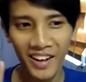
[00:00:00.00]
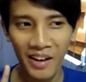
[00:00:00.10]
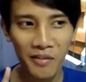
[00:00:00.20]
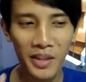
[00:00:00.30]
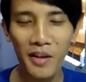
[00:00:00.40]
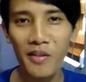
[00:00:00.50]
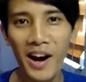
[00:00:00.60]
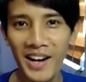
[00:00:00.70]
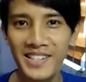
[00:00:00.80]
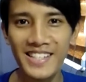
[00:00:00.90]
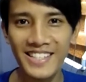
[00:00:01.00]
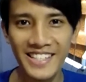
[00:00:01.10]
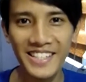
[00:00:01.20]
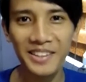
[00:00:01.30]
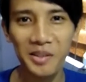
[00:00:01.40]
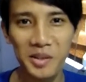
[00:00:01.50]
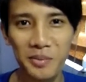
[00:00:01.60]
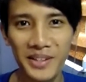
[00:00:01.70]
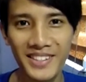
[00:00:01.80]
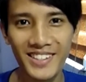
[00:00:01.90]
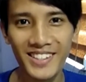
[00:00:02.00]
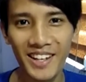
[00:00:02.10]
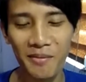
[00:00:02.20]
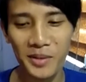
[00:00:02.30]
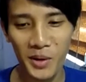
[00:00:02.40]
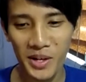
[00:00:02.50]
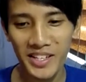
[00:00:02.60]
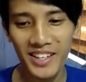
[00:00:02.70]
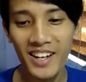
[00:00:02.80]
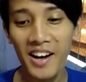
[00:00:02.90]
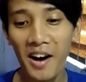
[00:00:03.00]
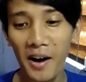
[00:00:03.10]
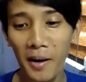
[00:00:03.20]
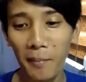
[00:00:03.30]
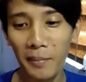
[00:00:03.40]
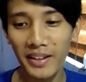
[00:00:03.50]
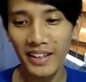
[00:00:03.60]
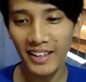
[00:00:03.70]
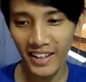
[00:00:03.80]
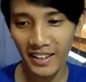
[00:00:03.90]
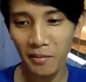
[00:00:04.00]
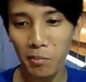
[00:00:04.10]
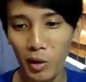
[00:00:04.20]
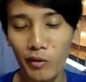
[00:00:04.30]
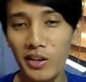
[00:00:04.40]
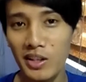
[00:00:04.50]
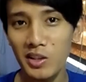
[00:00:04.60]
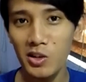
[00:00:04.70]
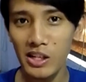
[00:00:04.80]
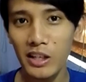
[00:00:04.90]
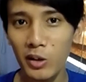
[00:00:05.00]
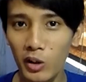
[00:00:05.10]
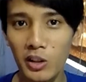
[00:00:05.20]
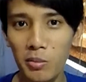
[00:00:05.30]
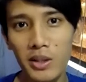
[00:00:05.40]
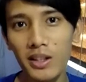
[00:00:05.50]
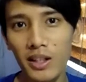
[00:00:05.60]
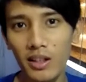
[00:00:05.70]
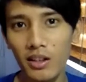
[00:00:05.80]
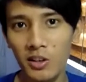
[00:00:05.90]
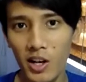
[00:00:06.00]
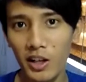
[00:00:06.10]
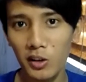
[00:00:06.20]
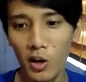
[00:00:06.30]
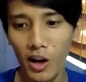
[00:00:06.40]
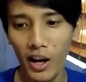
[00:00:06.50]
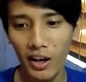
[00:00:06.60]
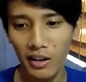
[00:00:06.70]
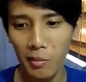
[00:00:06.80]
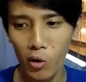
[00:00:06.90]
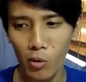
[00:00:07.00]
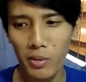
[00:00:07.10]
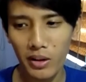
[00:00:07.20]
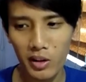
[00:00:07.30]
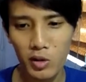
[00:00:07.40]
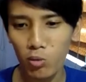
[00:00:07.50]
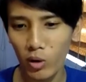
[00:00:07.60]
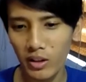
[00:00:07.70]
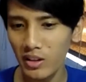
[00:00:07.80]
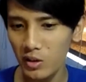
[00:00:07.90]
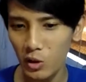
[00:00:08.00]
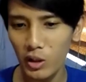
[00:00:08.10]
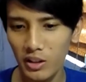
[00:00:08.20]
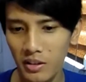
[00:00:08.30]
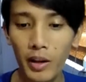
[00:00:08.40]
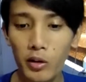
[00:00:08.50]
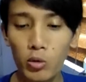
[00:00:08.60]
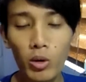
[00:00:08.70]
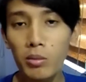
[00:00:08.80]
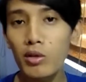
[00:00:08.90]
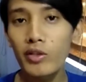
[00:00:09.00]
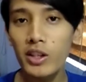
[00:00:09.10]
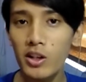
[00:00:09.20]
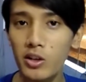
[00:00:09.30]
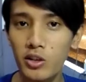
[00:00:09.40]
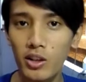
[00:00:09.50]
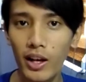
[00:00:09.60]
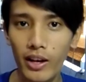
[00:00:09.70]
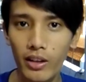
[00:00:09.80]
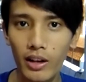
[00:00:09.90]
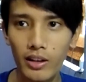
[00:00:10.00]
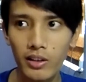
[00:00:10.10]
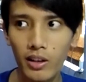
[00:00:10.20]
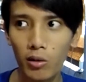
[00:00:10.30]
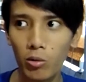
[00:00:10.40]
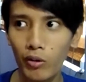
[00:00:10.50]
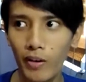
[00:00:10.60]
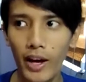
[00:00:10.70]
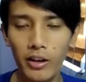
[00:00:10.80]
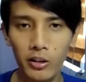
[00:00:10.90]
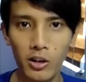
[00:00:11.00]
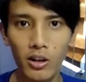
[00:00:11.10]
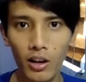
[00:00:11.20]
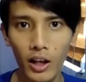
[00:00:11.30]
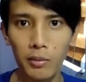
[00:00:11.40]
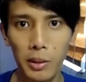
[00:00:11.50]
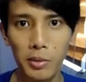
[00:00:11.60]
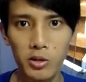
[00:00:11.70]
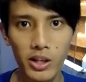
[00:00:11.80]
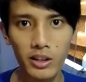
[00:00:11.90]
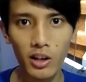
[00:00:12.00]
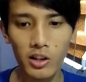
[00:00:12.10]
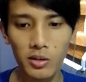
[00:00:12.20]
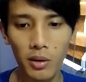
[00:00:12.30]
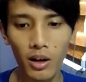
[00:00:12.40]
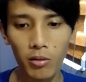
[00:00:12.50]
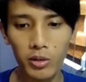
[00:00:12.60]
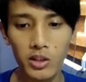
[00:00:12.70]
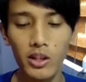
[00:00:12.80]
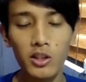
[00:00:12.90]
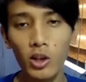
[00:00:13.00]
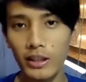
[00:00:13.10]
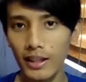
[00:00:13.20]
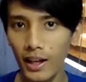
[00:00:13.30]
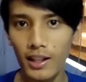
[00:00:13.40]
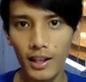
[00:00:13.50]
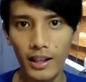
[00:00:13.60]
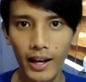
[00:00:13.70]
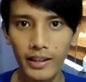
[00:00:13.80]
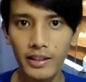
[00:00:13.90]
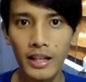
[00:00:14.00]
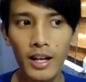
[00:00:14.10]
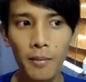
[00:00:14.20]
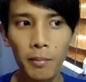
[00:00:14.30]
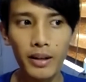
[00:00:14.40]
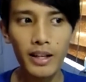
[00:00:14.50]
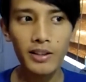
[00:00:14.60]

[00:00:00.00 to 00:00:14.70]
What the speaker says: I've never actually seen Ghostbusters, I'm sorry. But again, Paul Feig is a really good comedic director, and I'm hoping this one is good. Now, there's one movie here in July that I think will fly under a lot of people's radars, which it's called La La Land, but